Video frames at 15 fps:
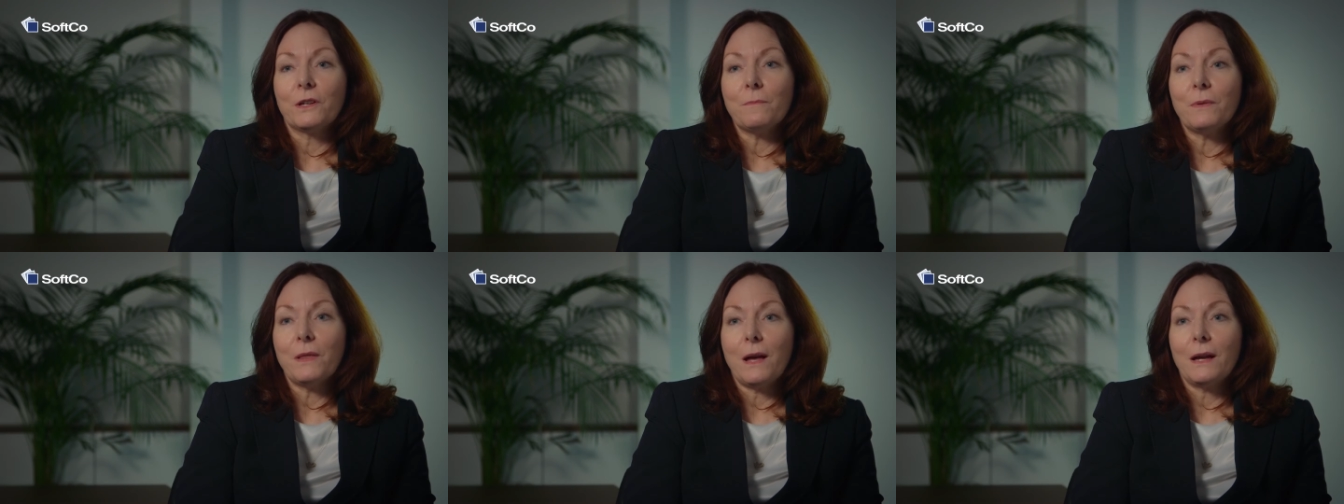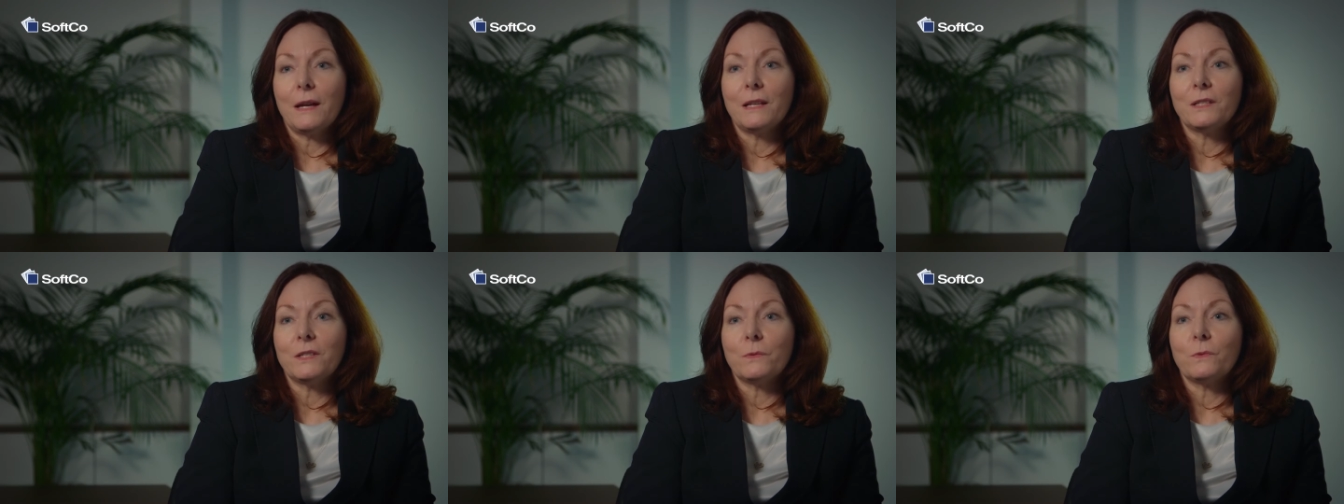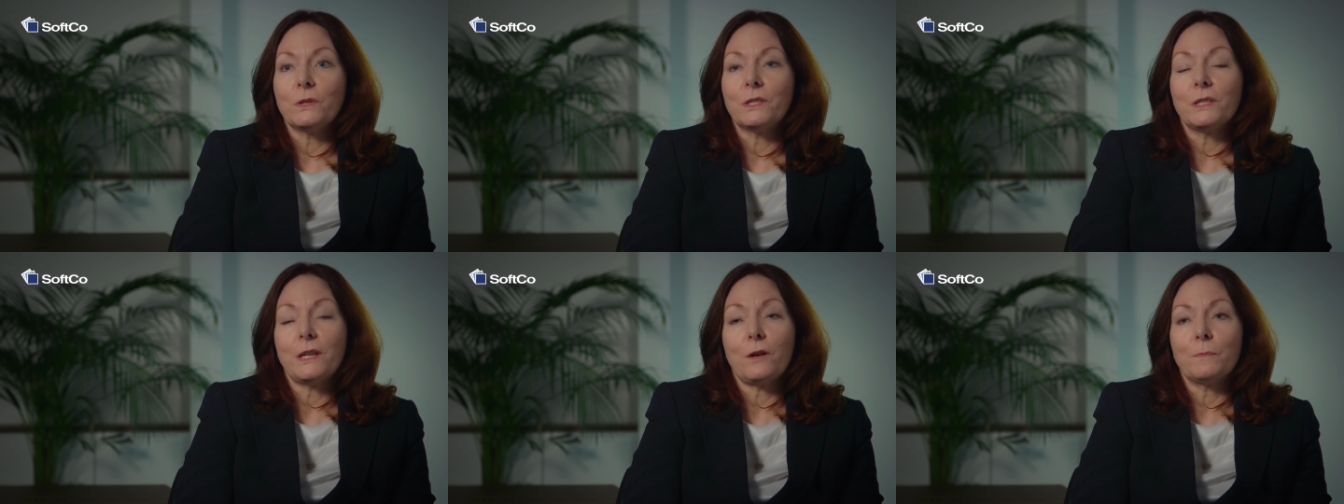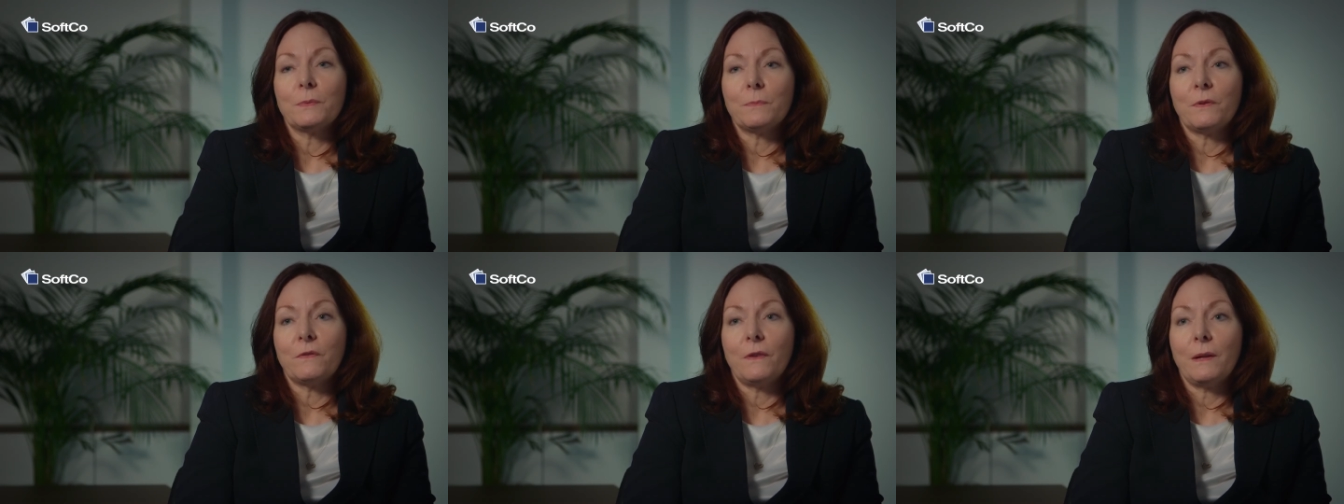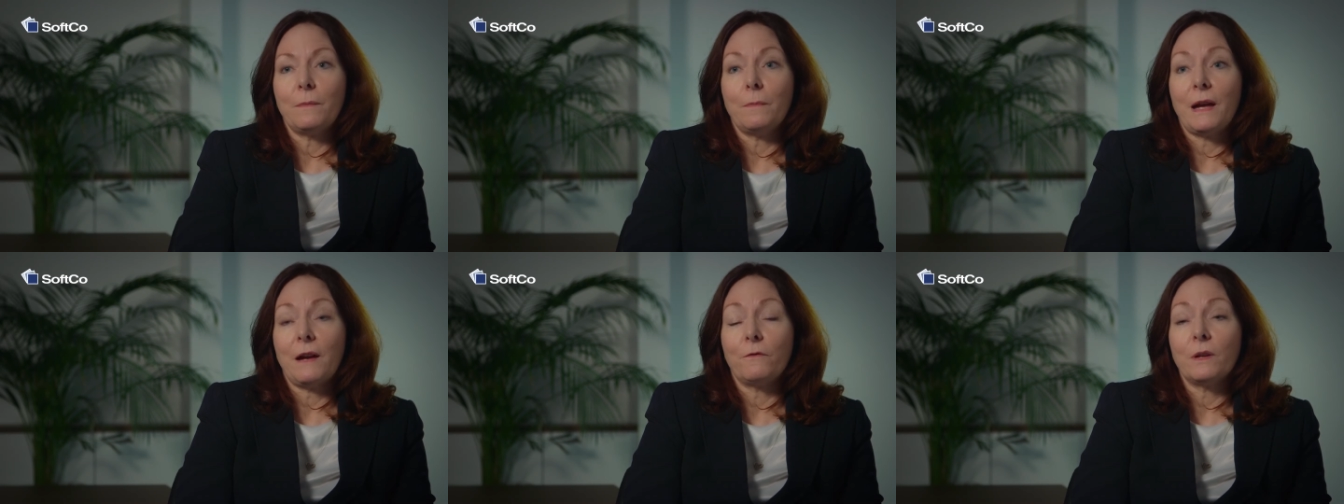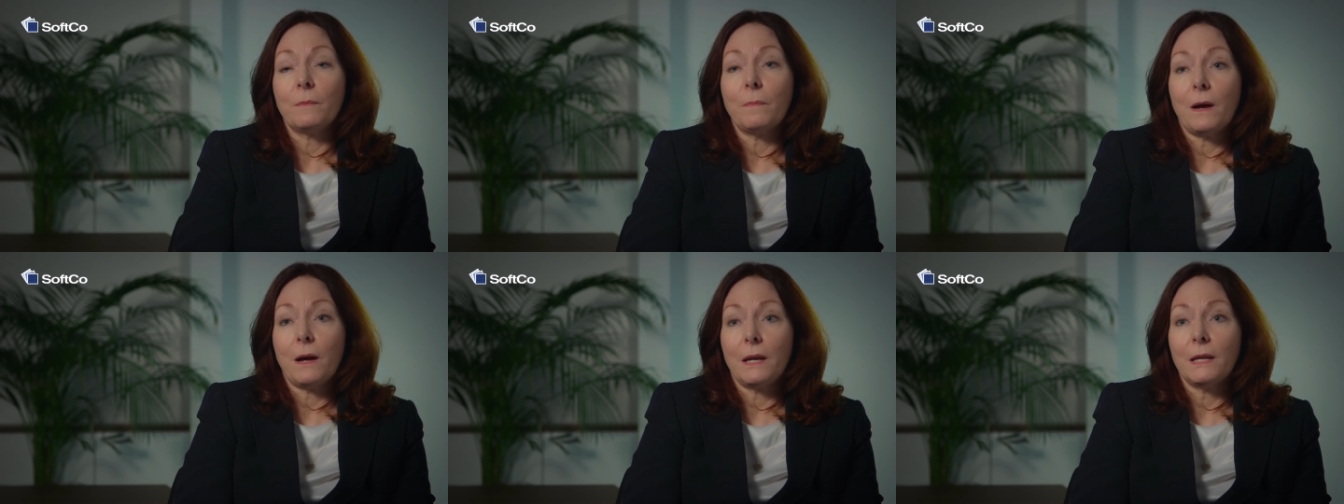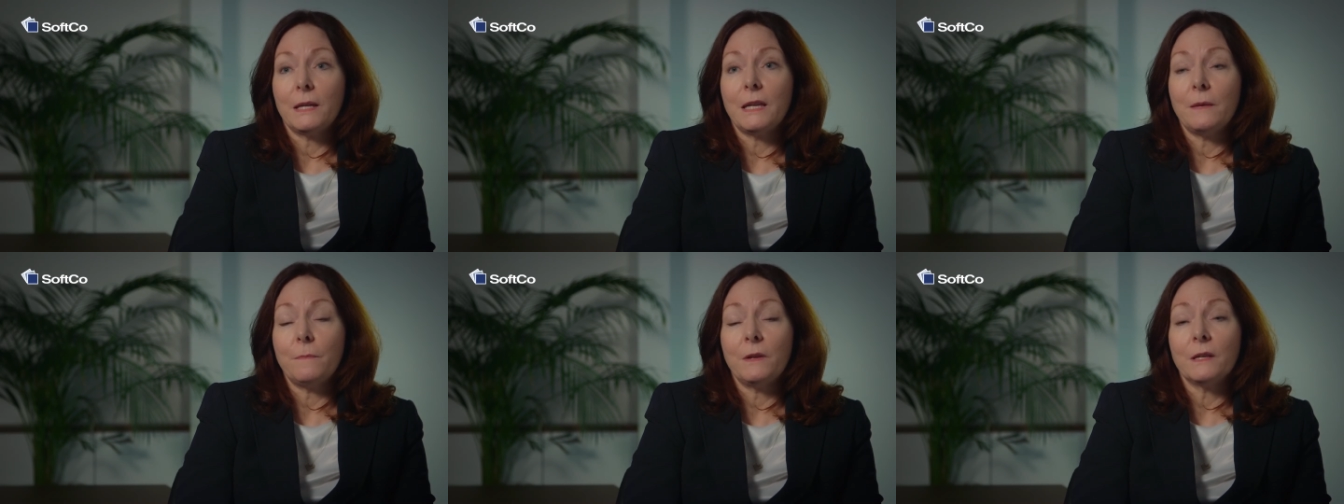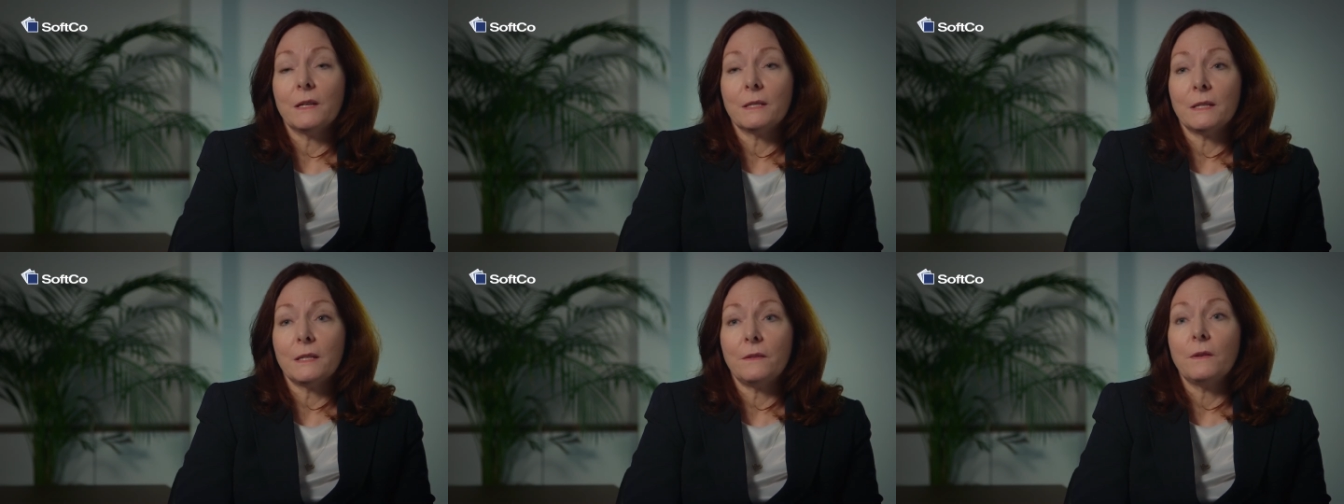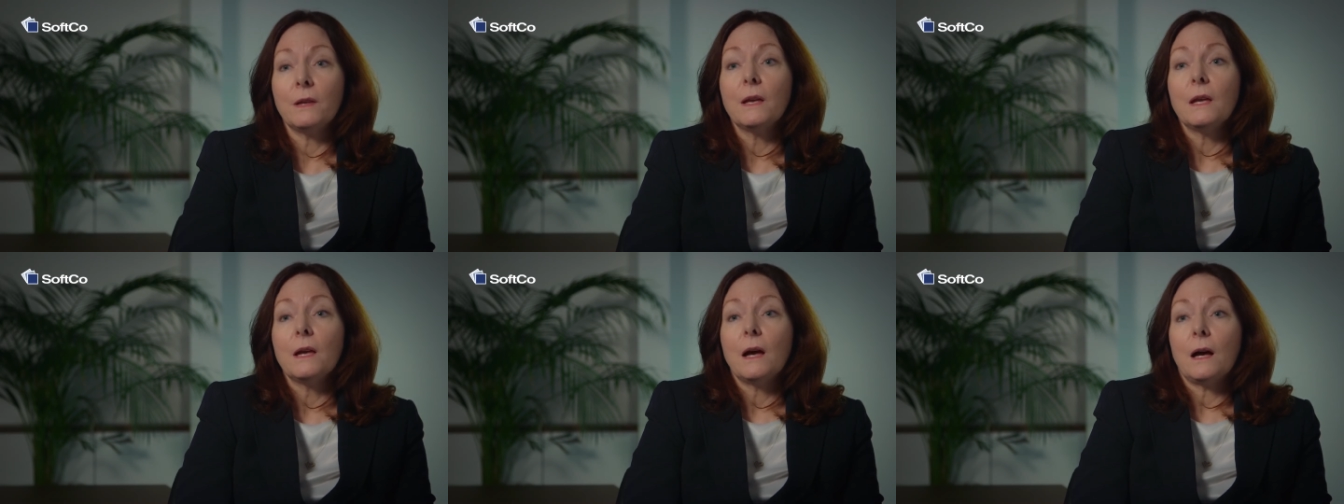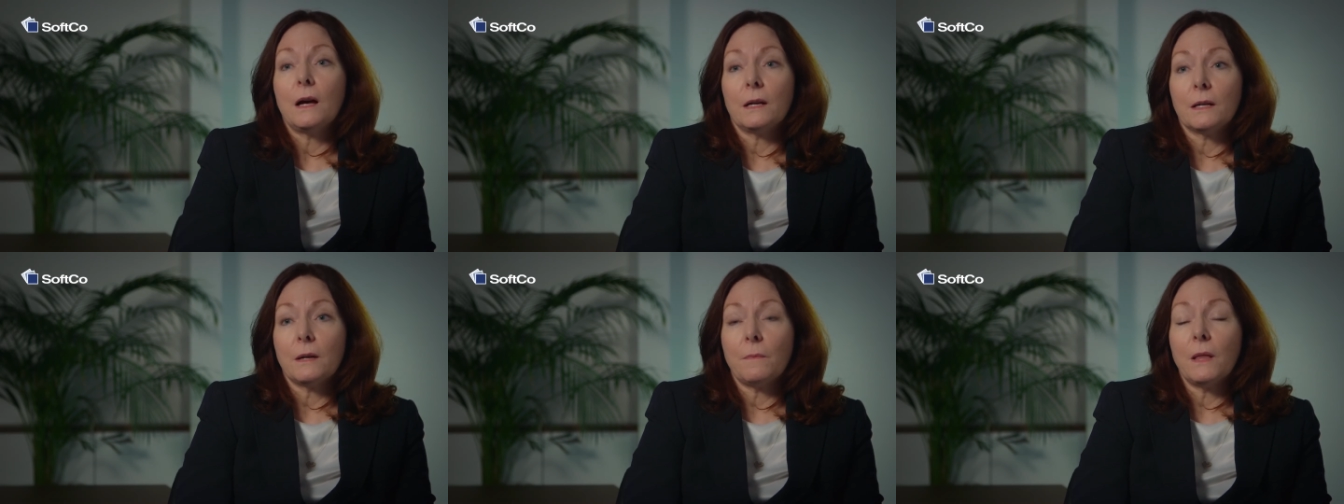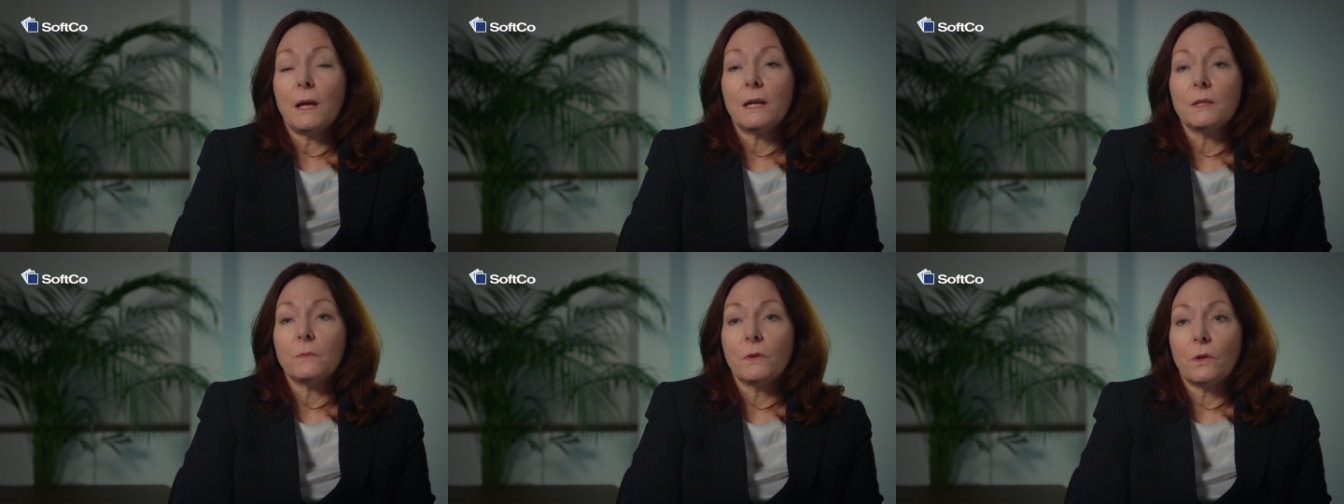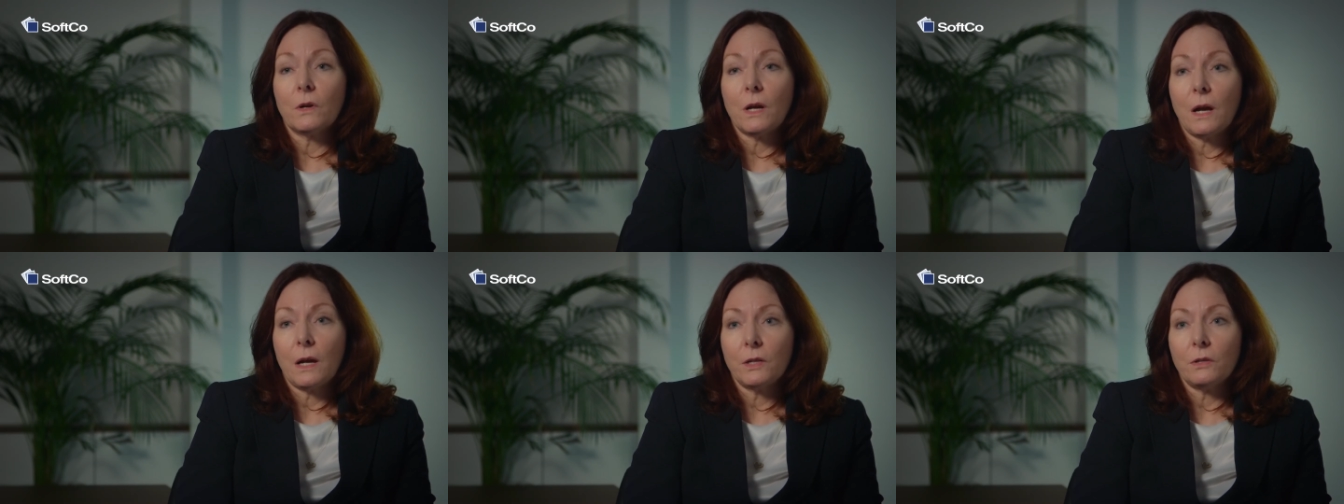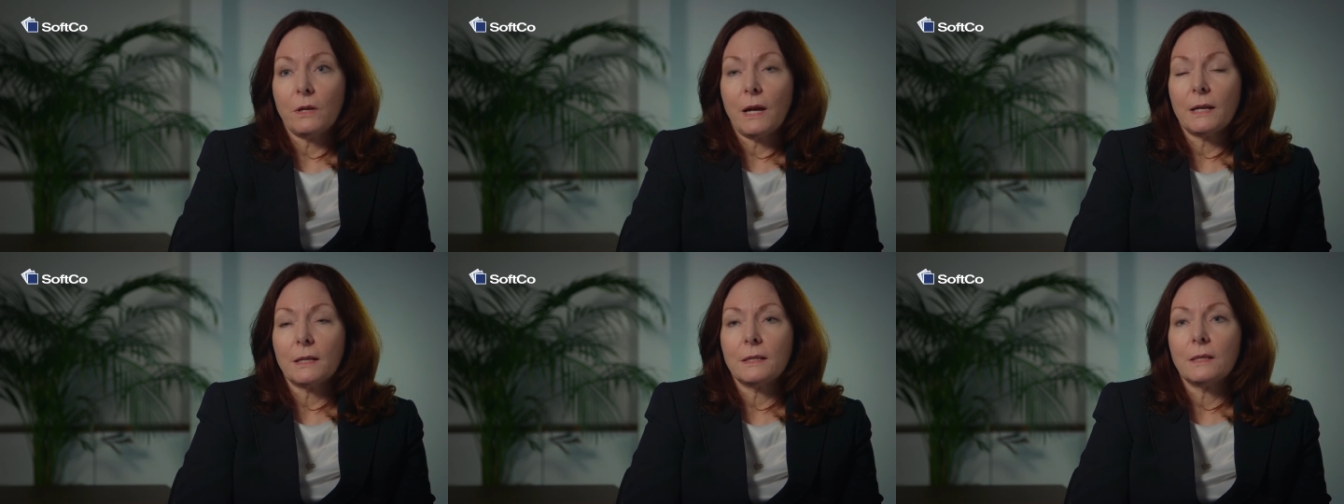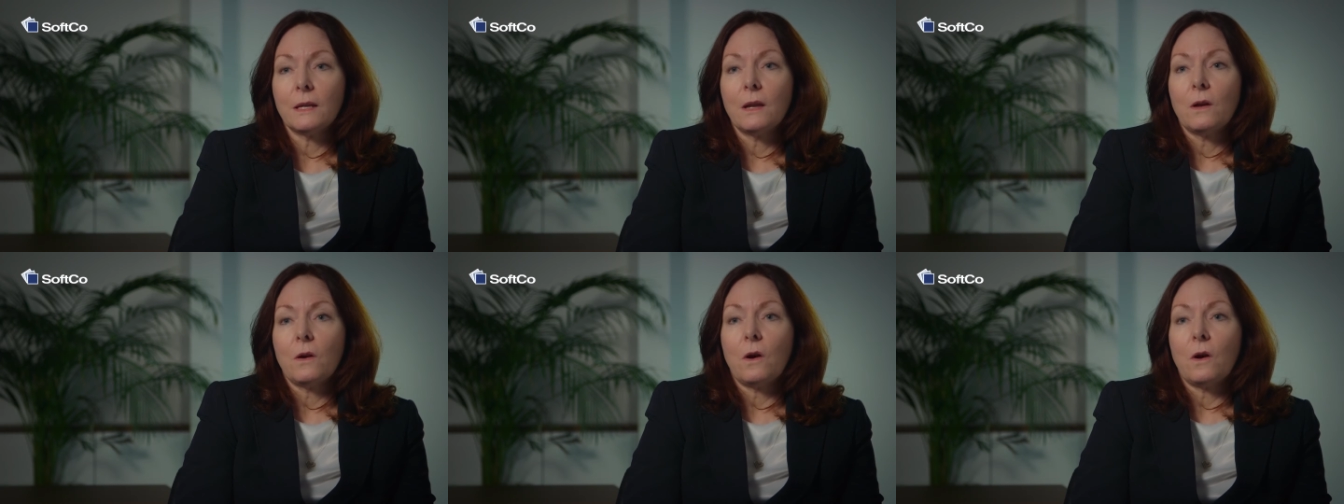compliance, which helps prevent maverick buying, keeping us in compliance with our contracts,